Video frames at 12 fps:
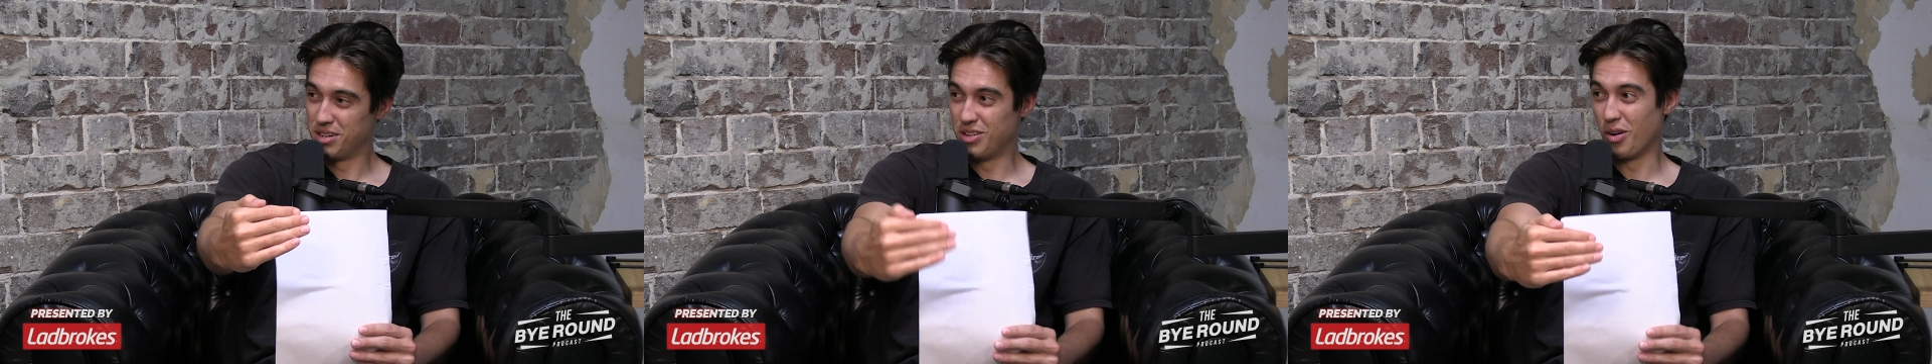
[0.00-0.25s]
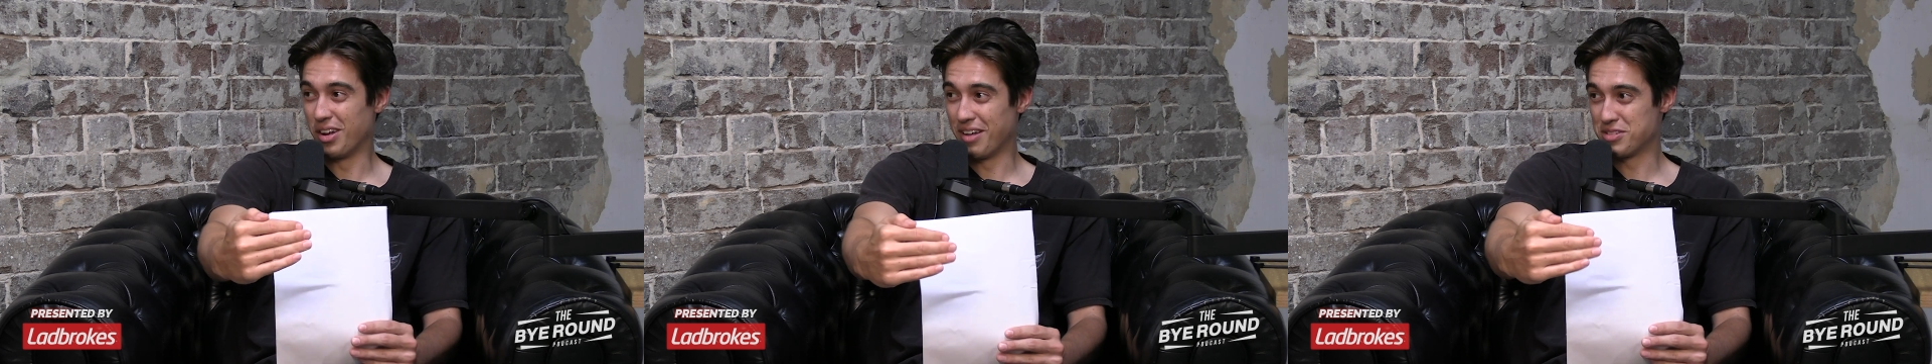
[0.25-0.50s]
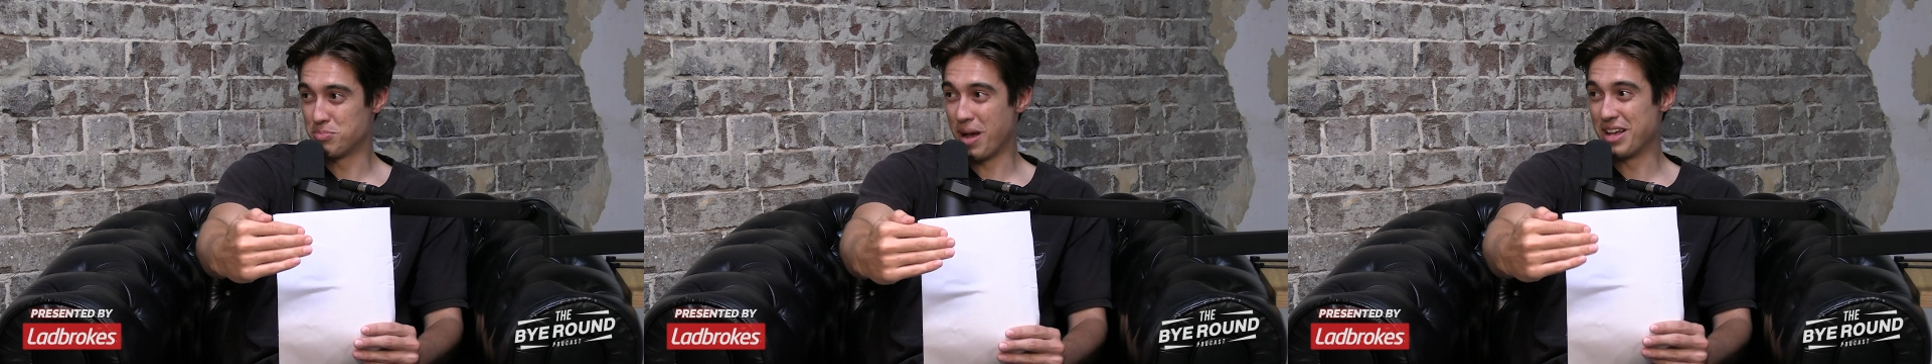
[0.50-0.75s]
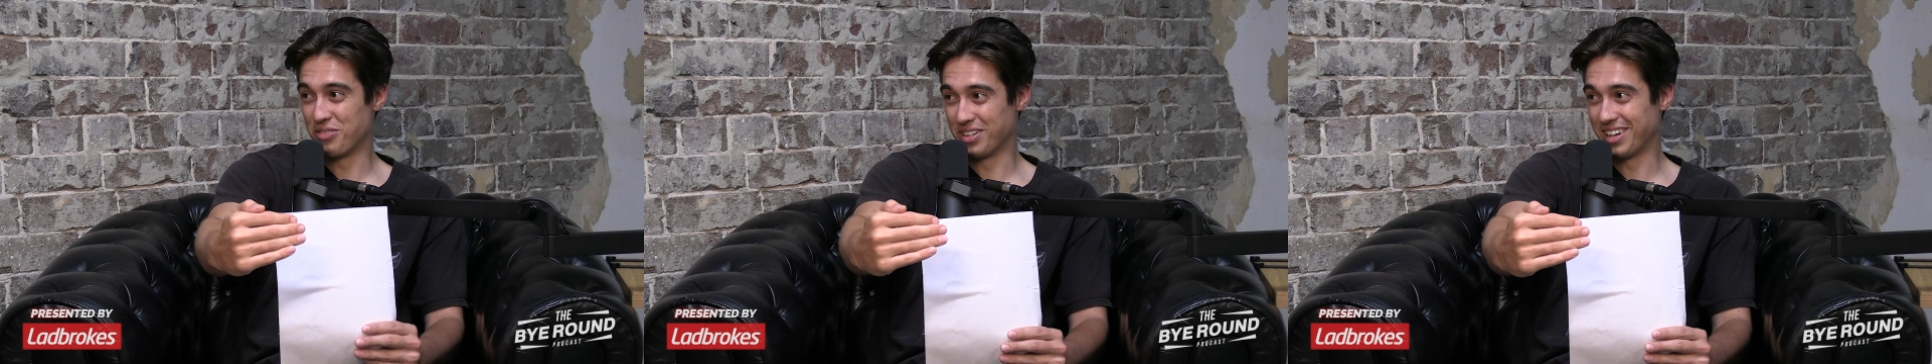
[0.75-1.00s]
not enough
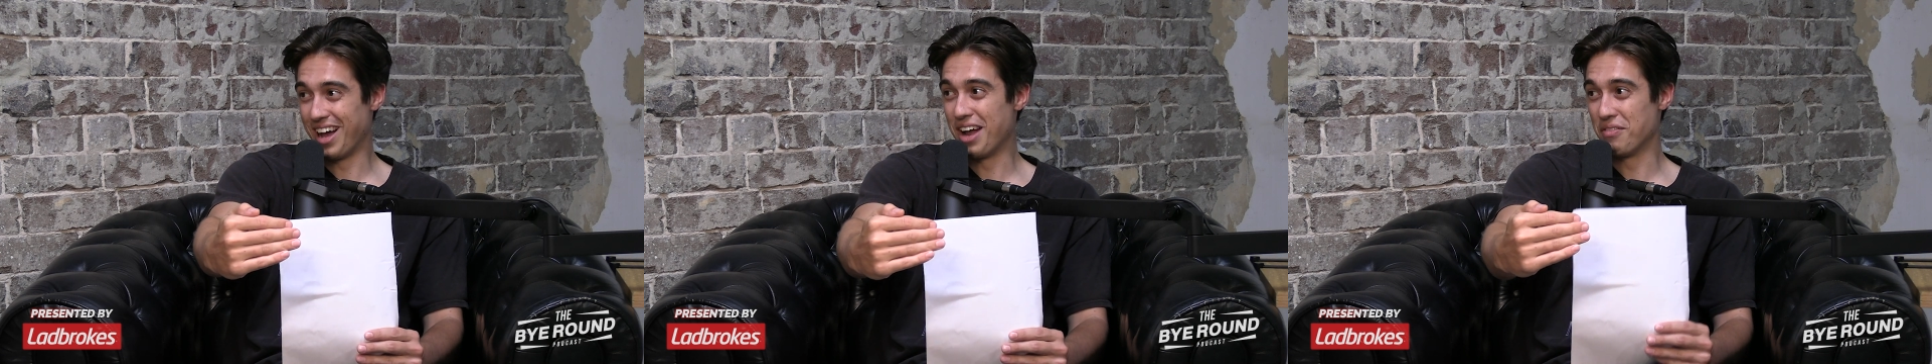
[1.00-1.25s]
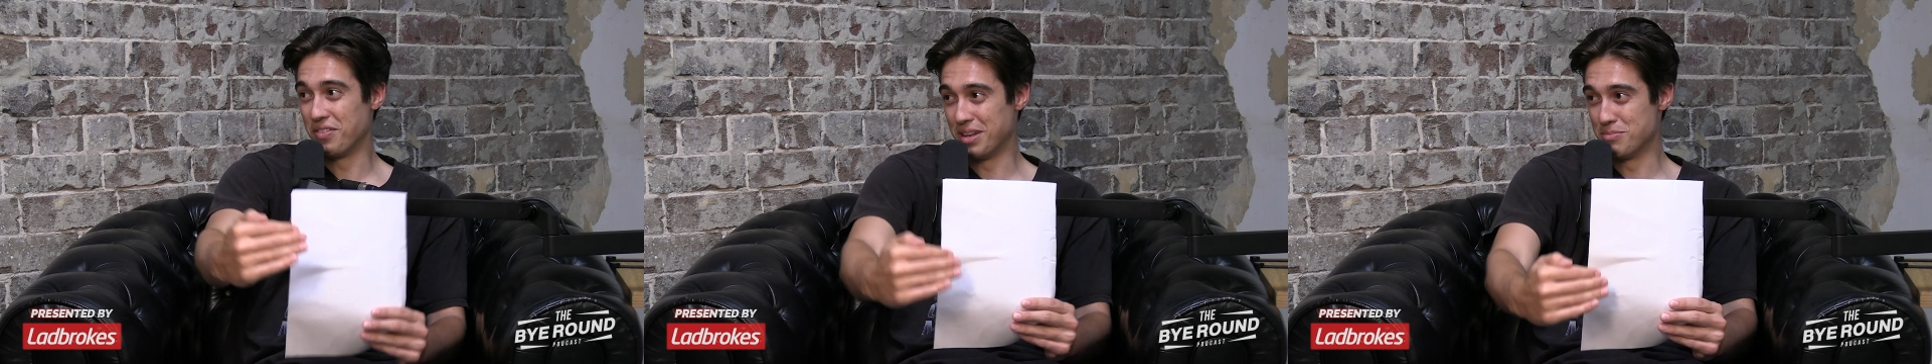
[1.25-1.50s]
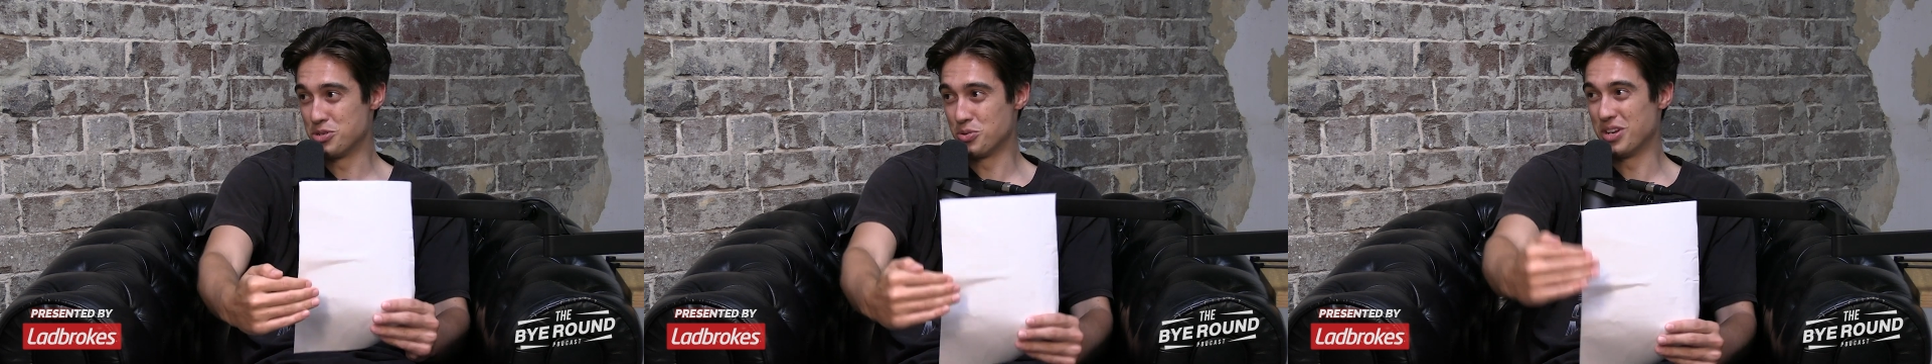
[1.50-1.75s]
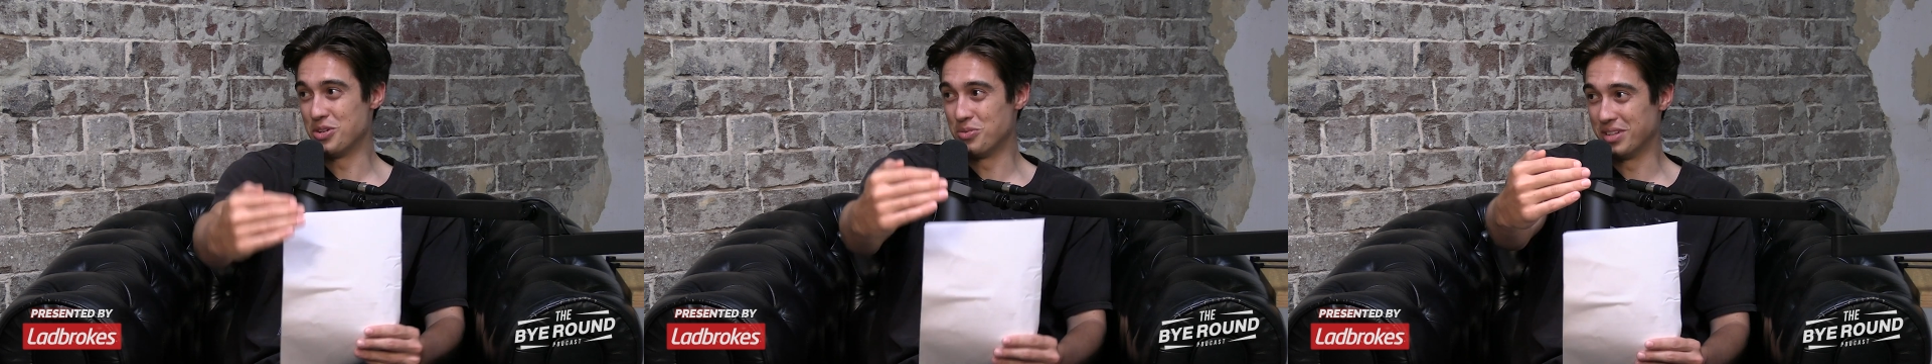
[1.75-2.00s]
space for a car to fit in
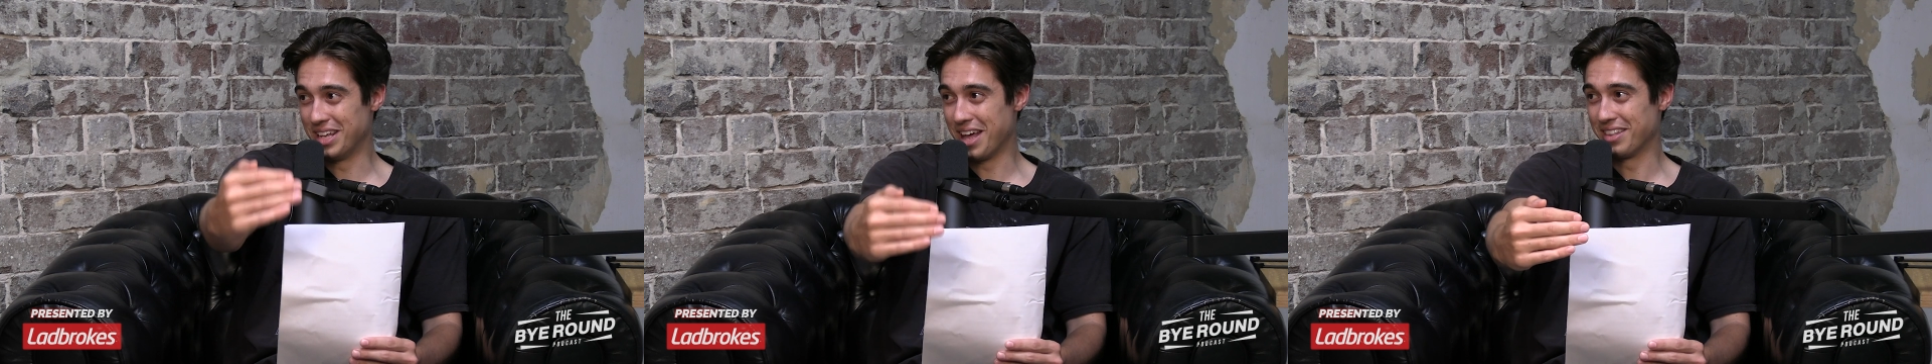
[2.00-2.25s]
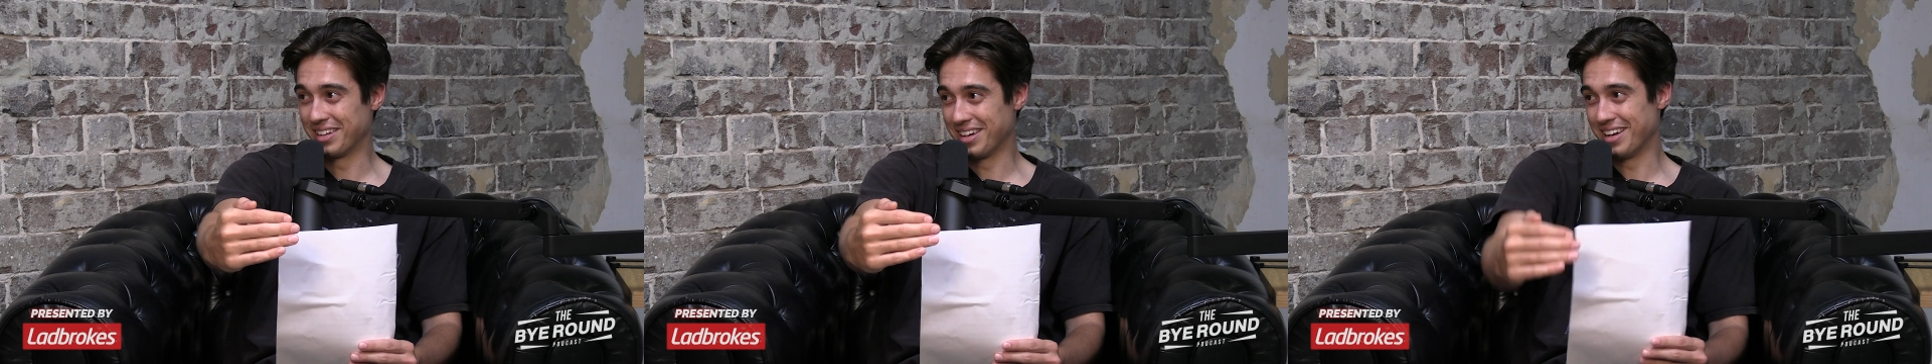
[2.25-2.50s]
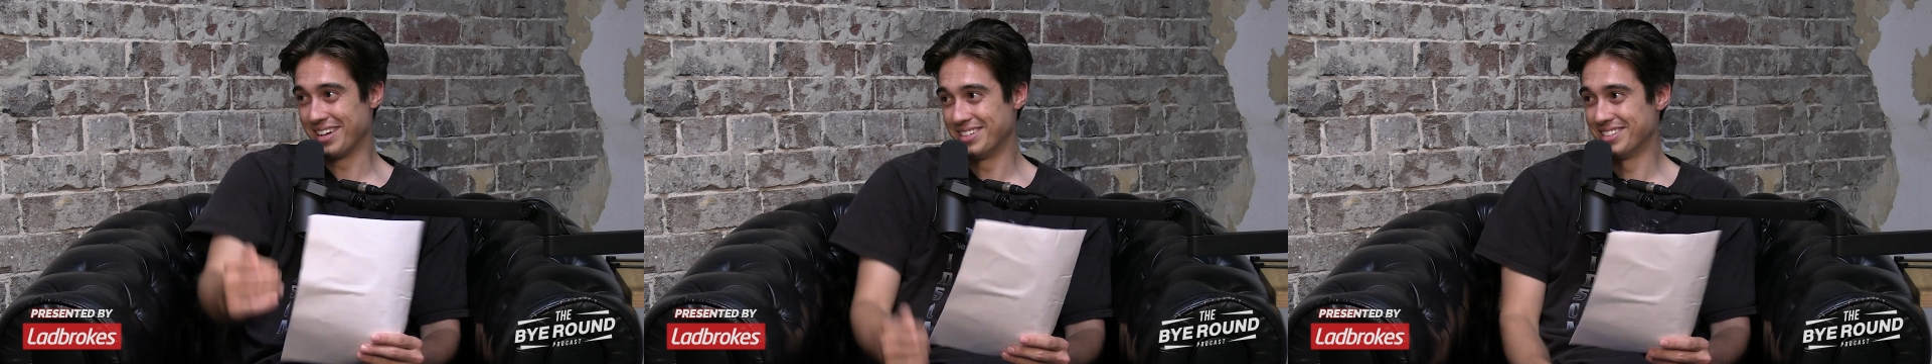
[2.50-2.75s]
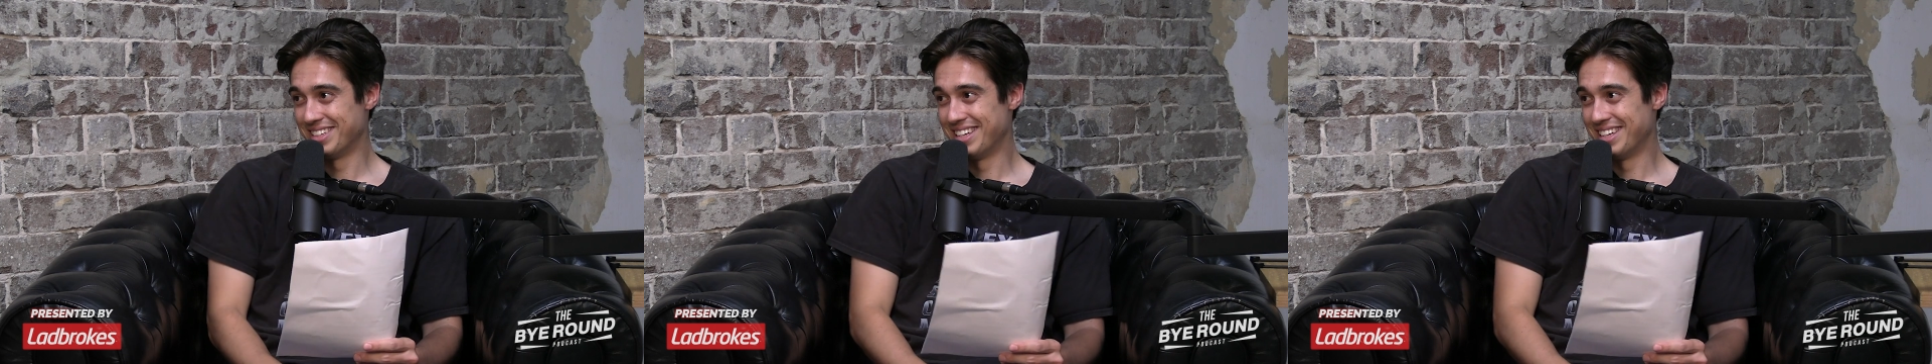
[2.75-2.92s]
between you and the other car.